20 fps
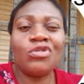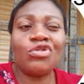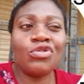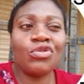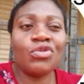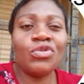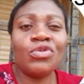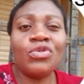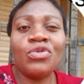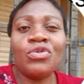
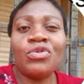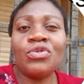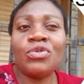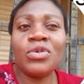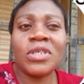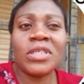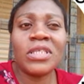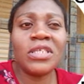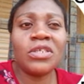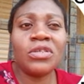
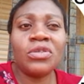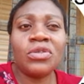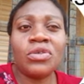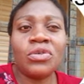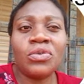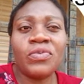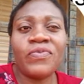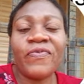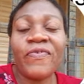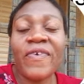
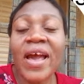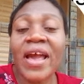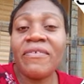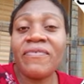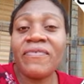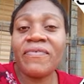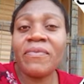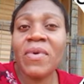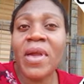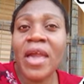
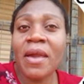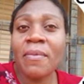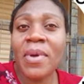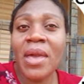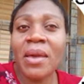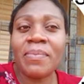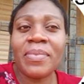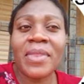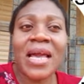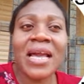225
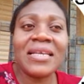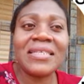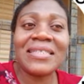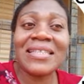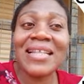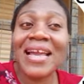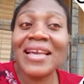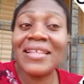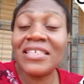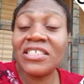that is
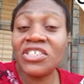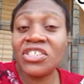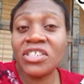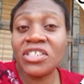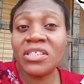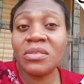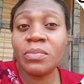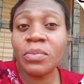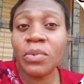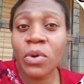9
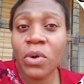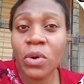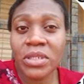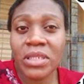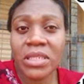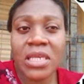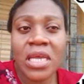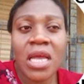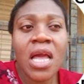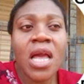inches blocks.